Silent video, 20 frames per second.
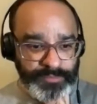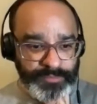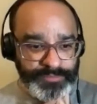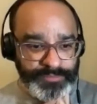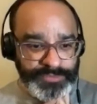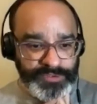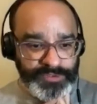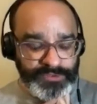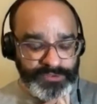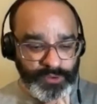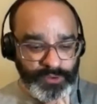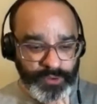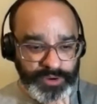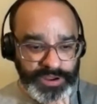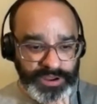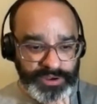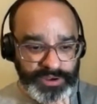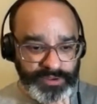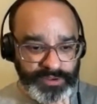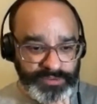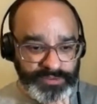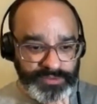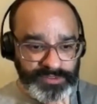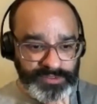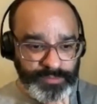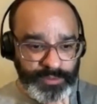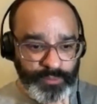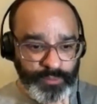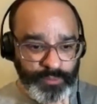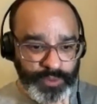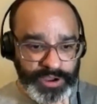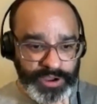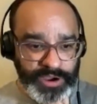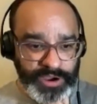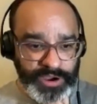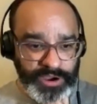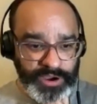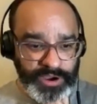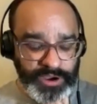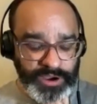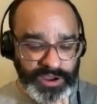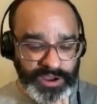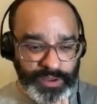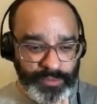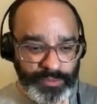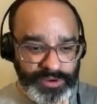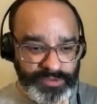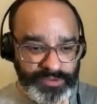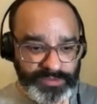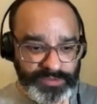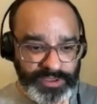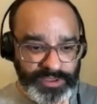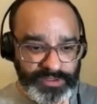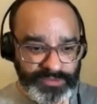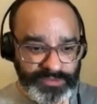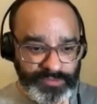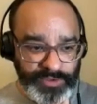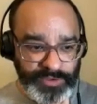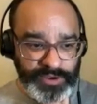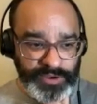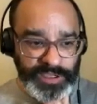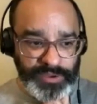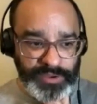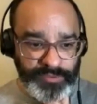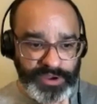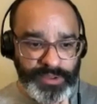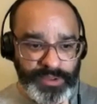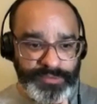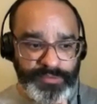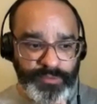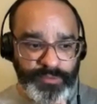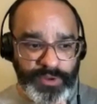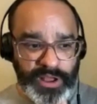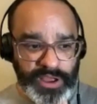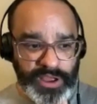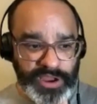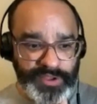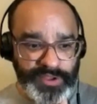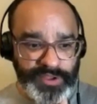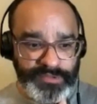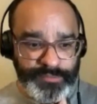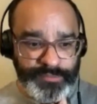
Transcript: story in the Old Testament where I want to say it's one of Abraham's wives,